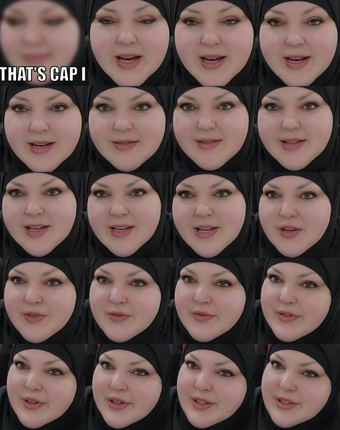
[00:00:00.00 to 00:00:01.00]
Yeah, thank
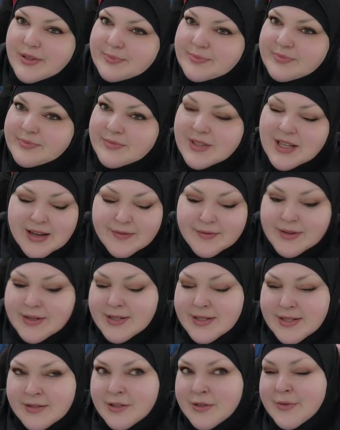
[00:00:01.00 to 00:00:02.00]
you for
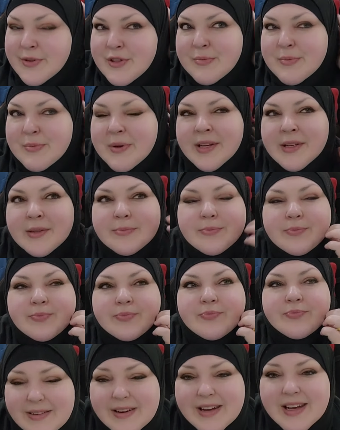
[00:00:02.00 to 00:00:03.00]
having dinner with me.
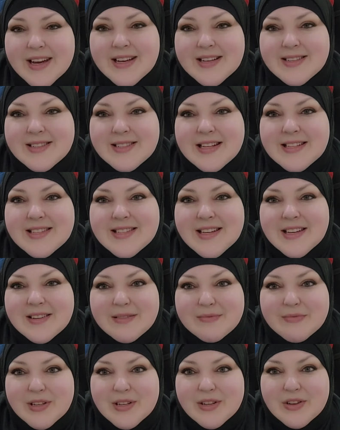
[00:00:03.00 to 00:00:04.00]
All right, guys, that's
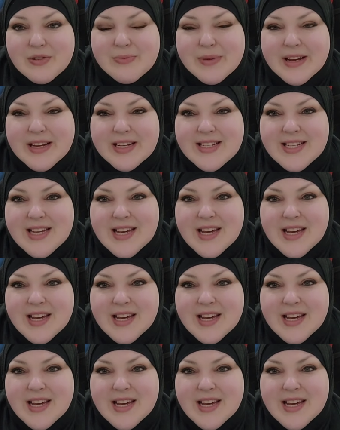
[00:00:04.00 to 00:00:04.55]
it. I'm gonna go make a